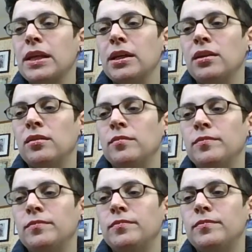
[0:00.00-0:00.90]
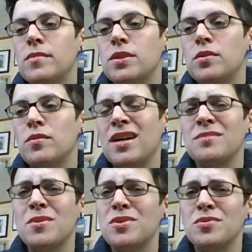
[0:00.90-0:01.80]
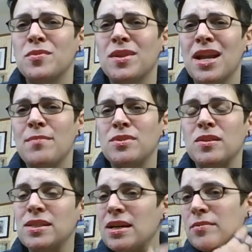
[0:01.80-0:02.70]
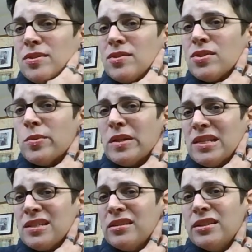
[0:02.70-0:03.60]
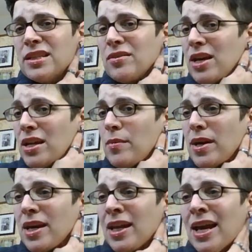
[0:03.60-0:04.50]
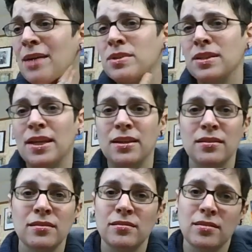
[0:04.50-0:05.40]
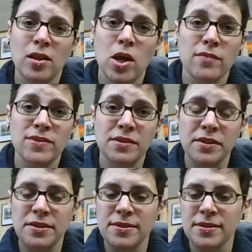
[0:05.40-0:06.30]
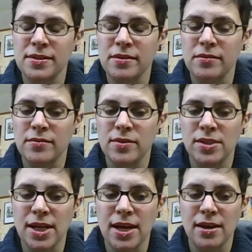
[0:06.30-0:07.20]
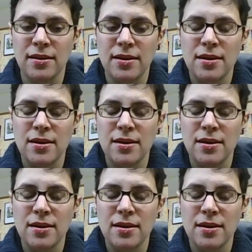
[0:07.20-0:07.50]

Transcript: Um, so as per usual, that happens all the time because there's so many series out anyway, and I happen to like a lot of series. So there's that.